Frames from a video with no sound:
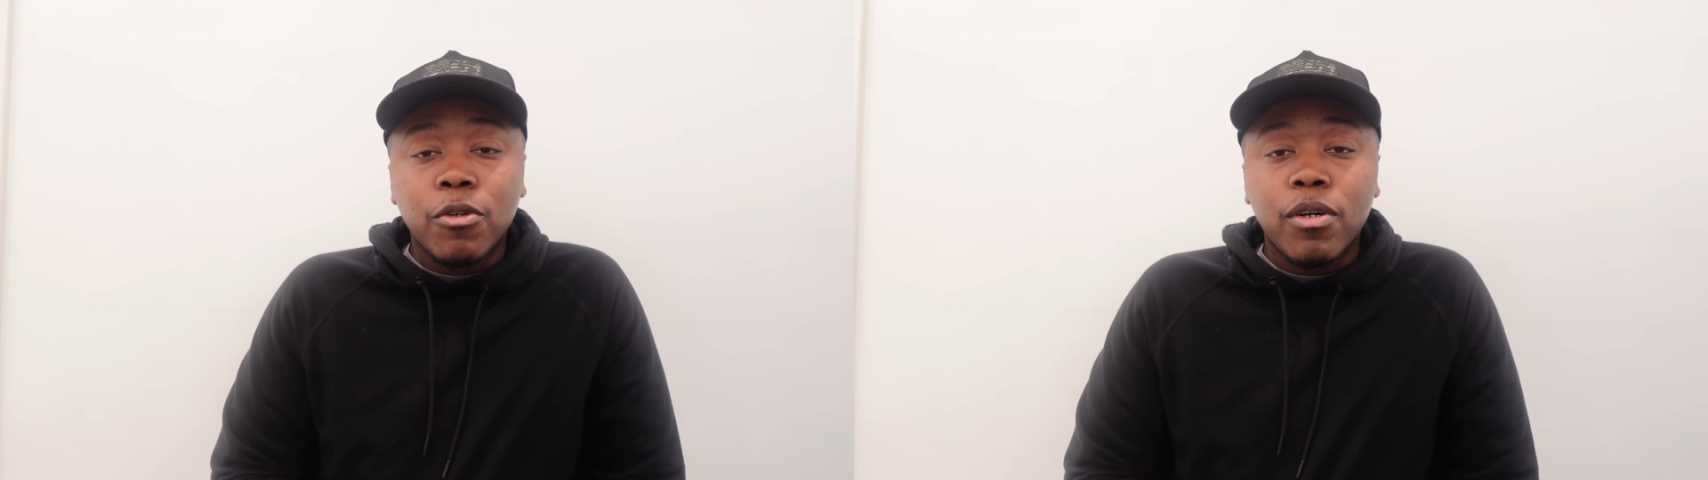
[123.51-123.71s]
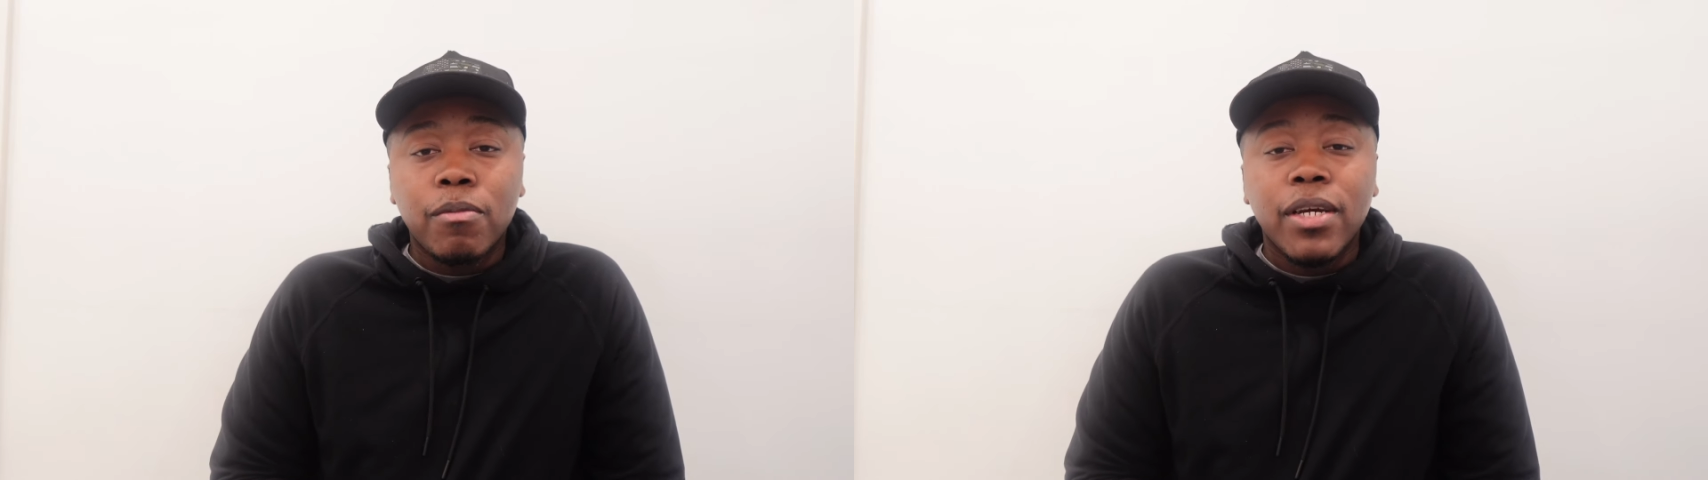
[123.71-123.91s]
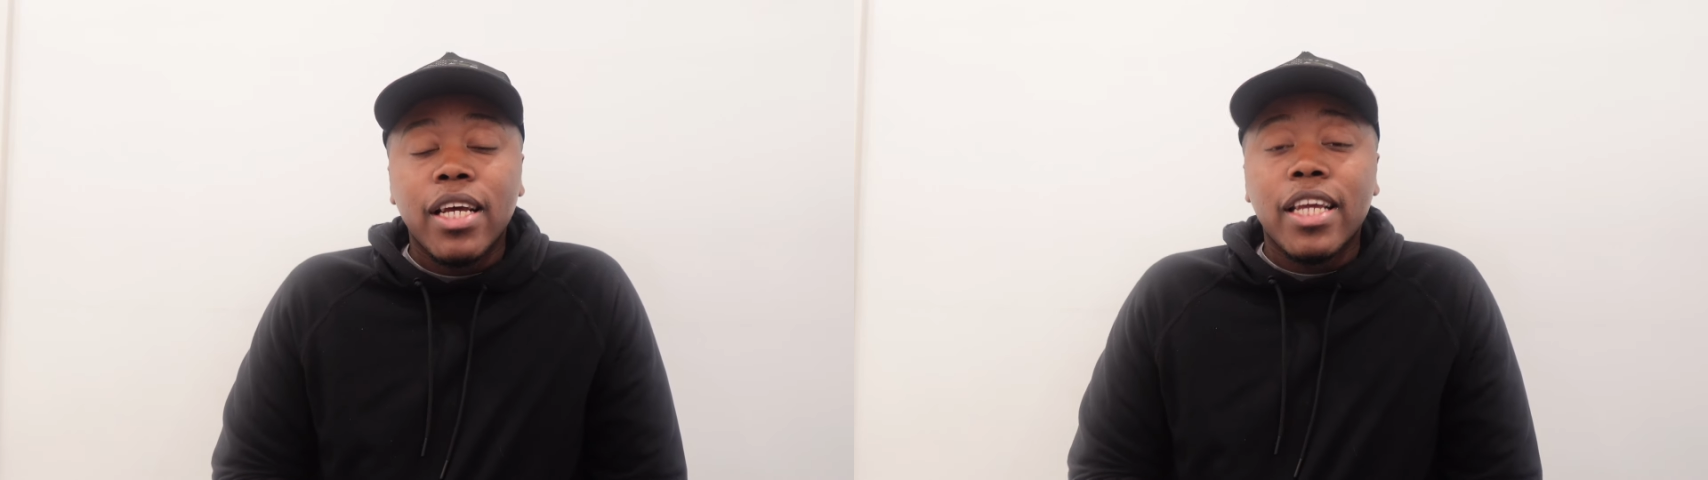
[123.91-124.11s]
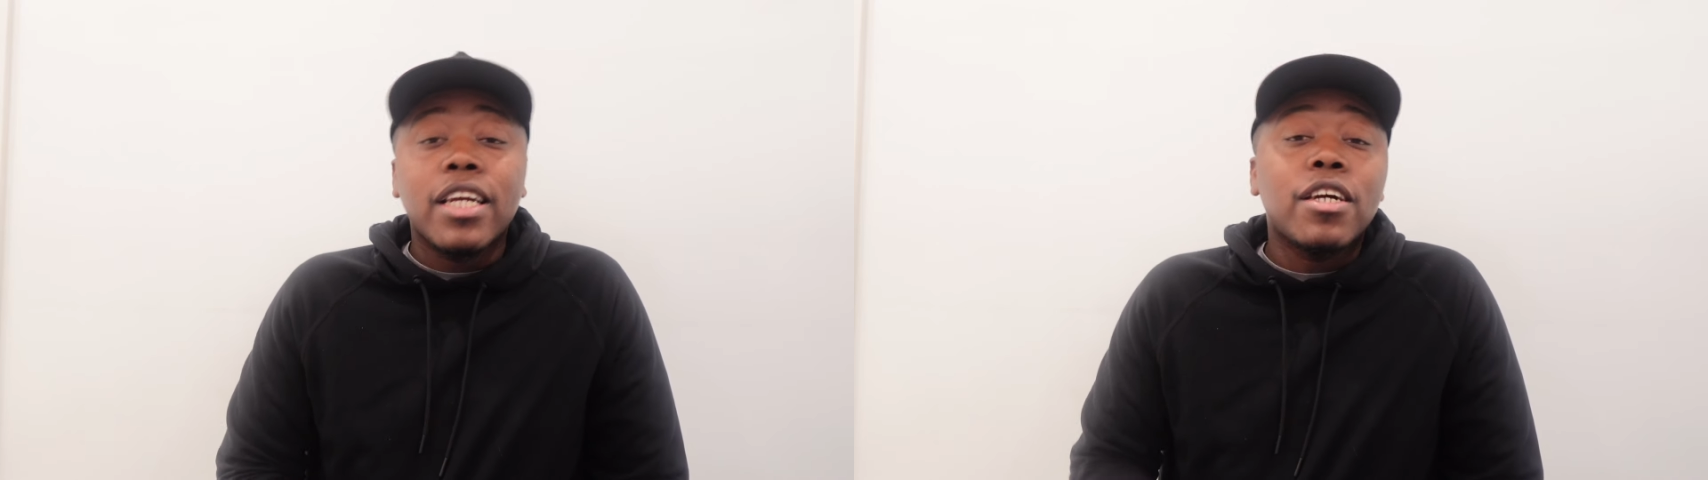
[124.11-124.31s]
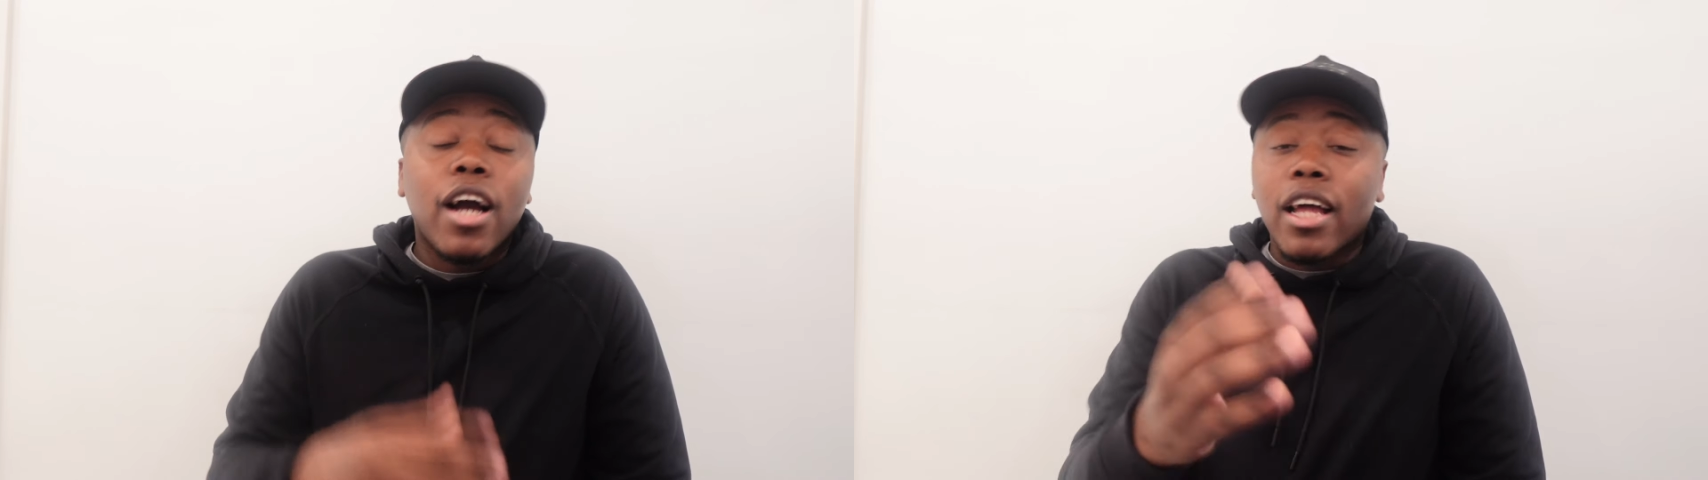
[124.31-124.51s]
to him
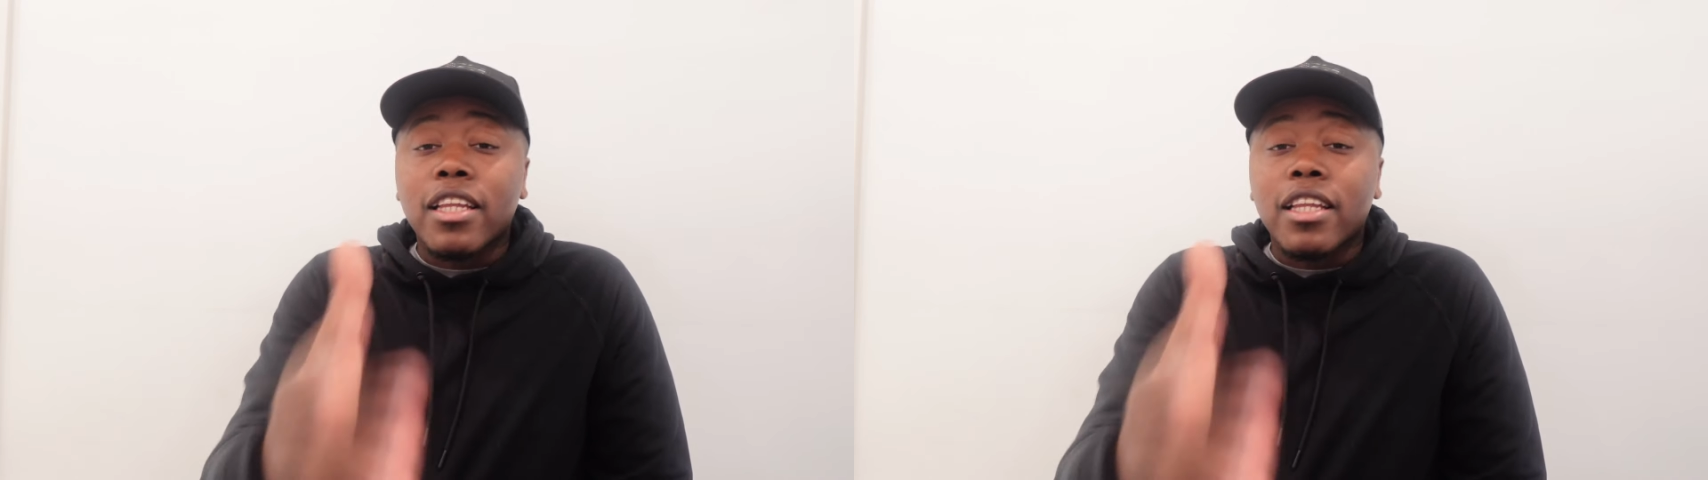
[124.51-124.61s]
yeah,